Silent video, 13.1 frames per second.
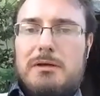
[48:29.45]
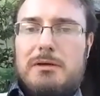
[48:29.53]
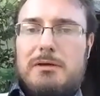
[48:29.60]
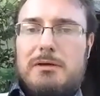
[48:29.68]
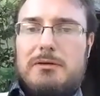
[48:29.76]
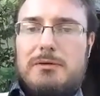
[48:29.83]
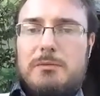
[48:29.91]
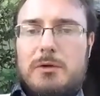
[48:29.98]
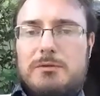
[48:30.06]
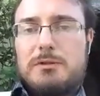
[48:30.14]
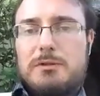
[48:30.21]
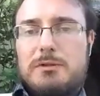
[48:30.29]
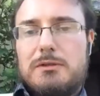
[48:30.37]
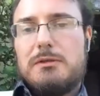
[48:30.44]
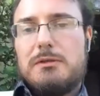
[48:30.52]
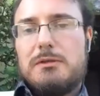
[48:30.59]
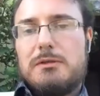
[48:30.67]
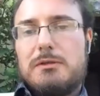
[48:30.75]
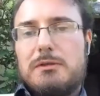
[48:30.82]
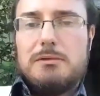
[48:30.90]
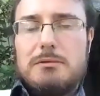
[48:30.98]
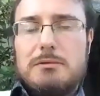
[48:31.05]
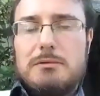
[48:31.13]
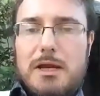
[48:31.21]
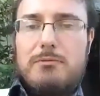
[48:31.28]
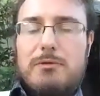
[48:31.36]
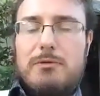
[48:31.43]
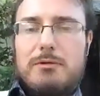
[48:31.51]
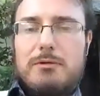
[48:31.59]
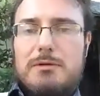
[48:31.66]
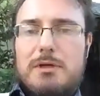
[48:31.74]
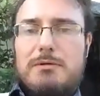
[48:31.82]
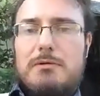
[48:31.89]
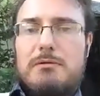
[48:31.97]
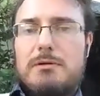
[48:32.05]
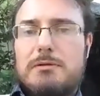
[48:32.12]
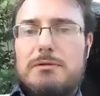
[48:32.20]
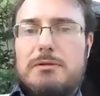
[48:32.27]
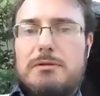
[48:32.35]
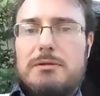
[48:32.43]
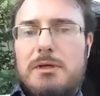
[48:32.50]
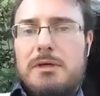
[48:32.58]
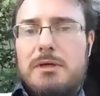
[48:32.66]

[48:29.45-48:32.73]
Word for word: uh, supposedly to counter terrorists,